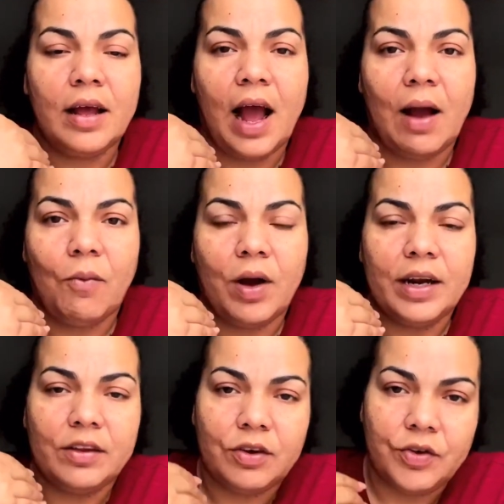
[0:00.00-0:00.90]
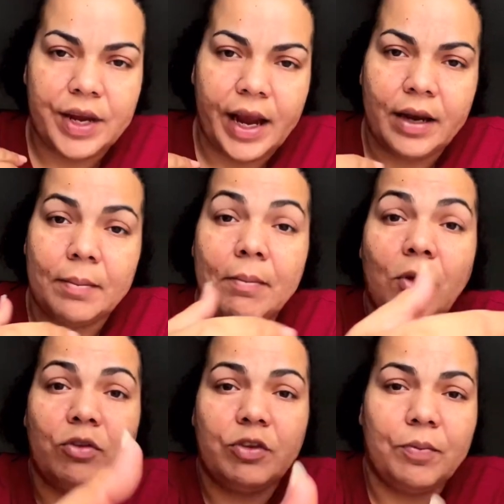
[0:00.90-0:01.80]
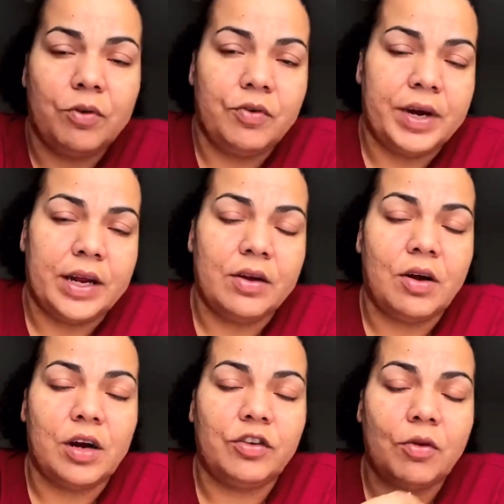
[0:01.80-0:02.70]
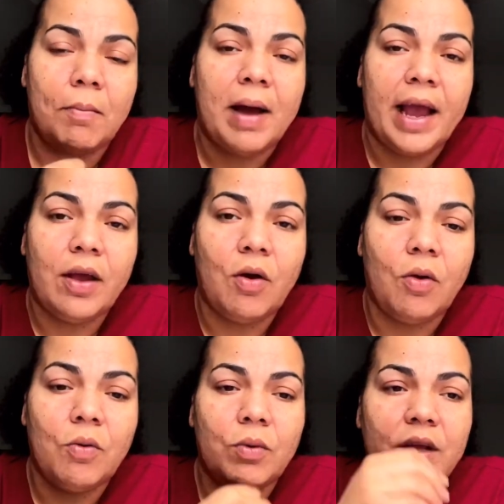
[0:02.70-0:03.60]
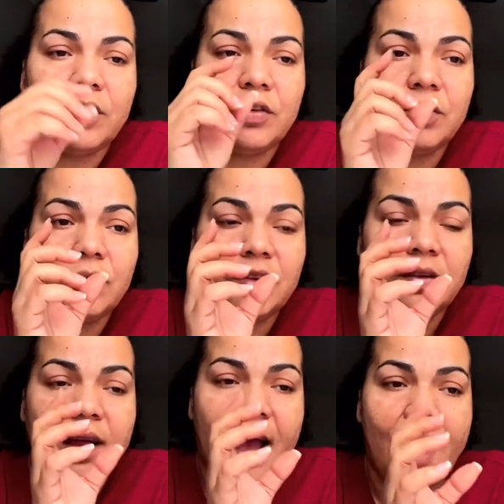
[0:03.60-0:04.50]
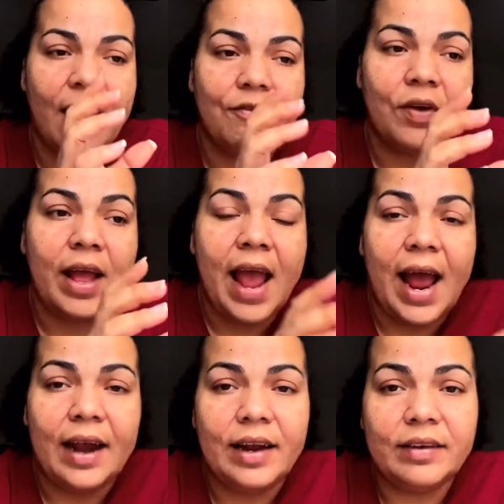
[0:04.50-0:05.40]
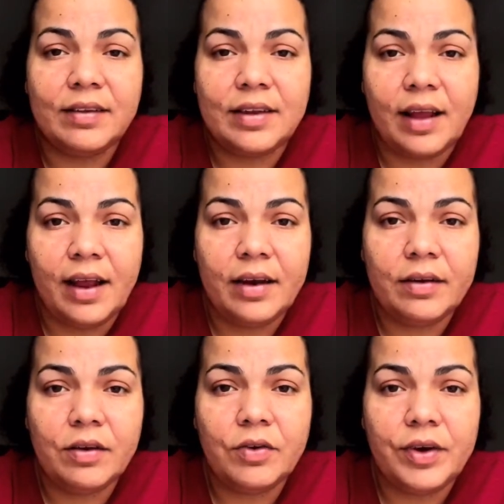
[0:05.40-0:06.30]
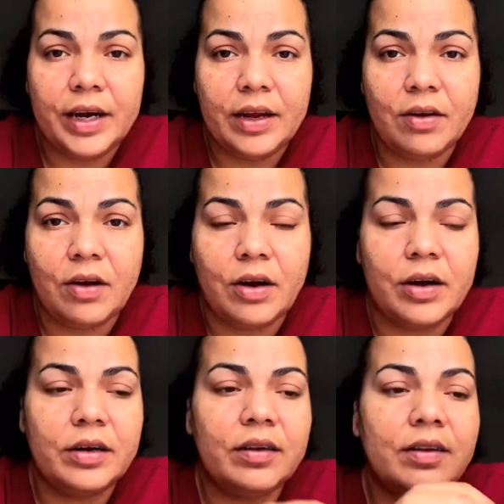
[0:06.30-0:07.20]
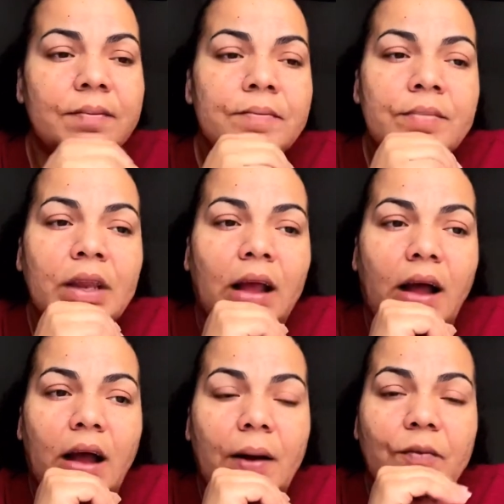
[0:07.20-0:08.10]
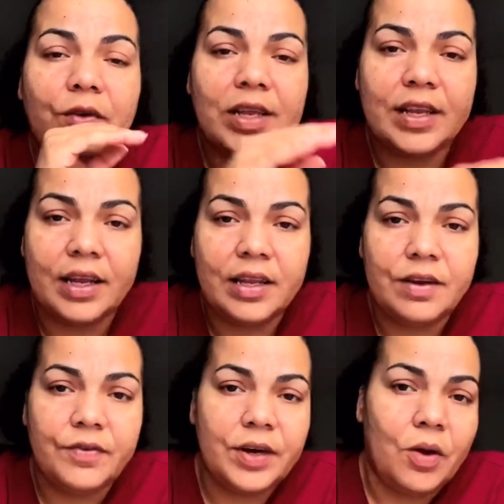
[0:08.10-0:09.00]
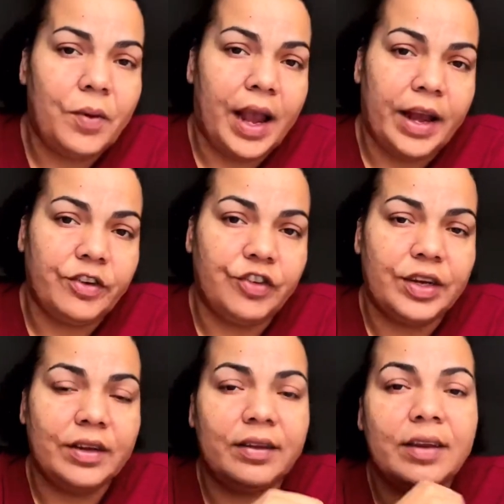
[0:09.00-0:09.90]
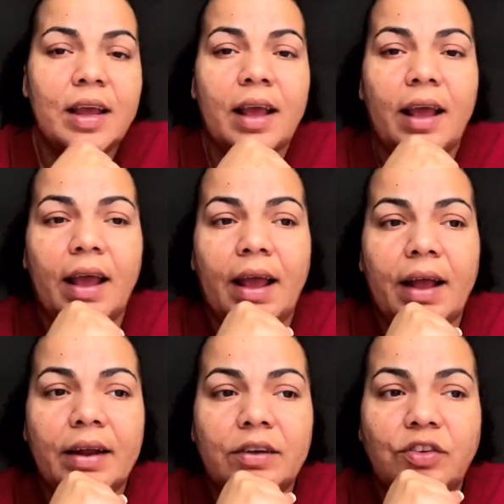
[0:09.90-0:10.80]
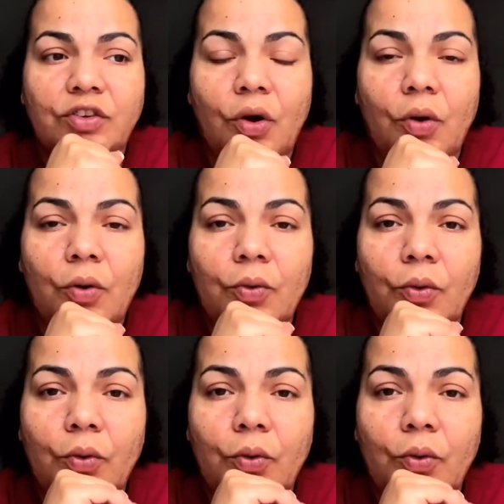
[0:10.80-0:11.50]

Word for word: I wanted to create multiple greeting cards. So my goal was to have at least 10 greeting cards um, for 10 different occasions. And so